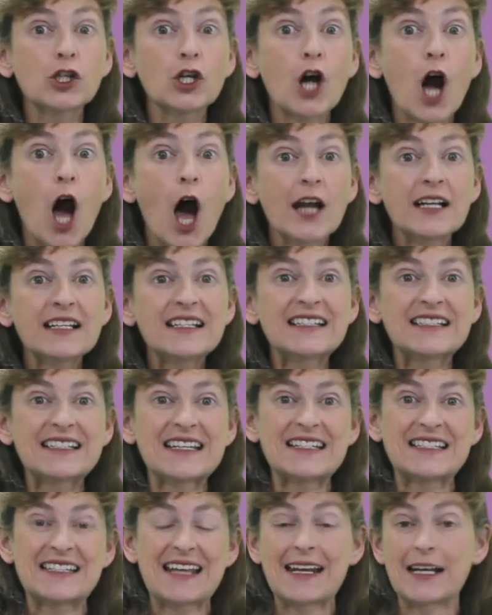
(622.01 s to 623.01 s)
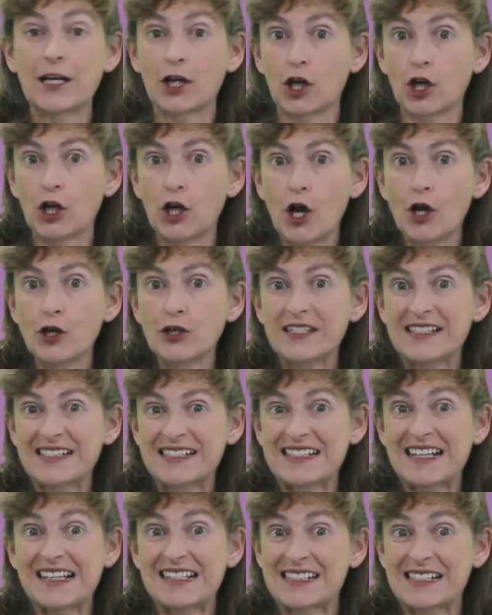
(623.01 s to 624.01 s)
constant in a closed
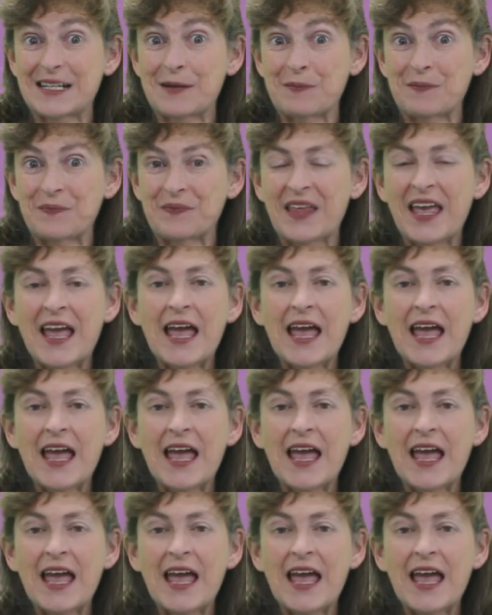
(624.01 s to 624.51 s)
system.